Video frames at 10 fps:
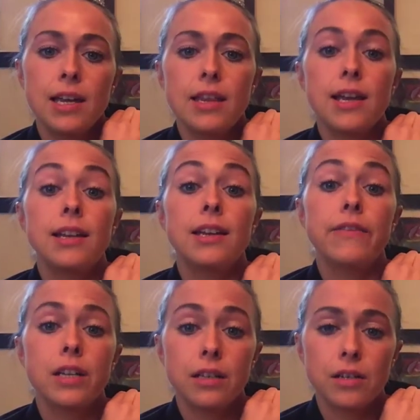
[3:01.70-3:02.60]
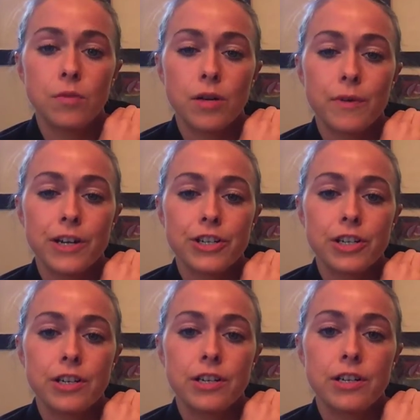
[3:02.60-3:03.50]
and then give it a little more
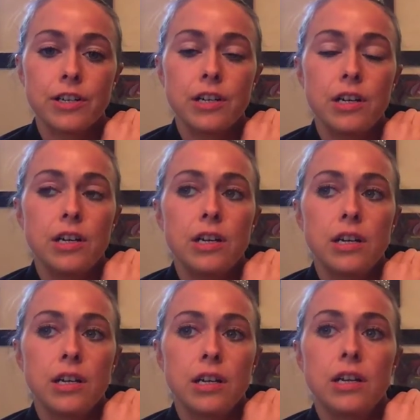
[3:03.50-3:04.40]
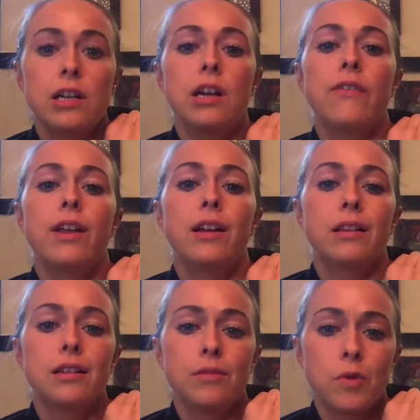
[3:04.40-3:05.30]
pressure, and then a
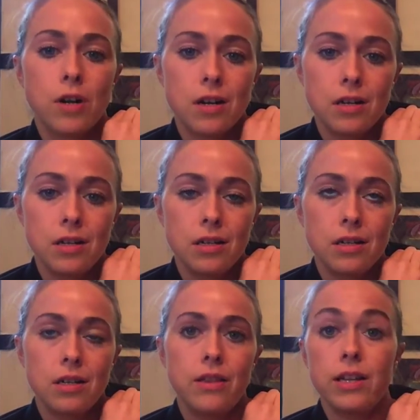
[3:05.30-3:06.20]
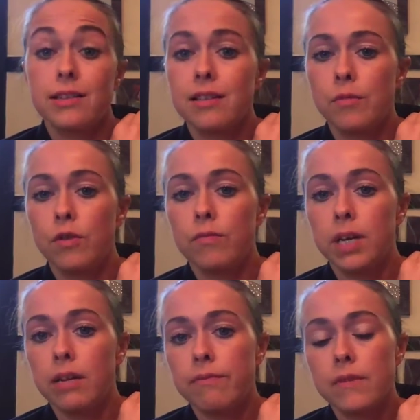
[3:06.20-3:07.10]
little more, and then some
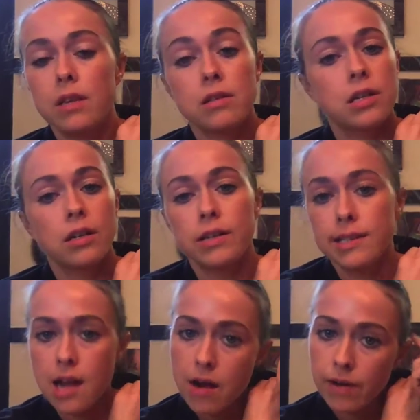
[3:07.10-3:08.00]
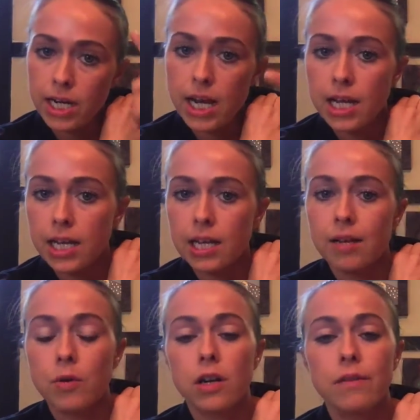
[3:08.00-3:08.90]
movement until it's not radiating
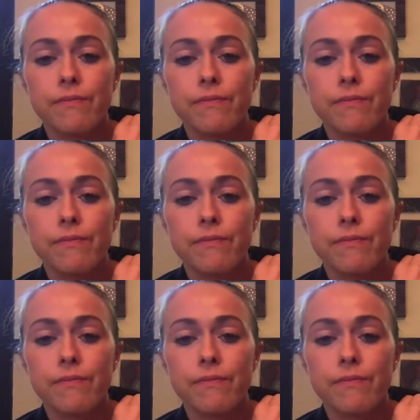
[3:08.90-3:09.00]
anymore.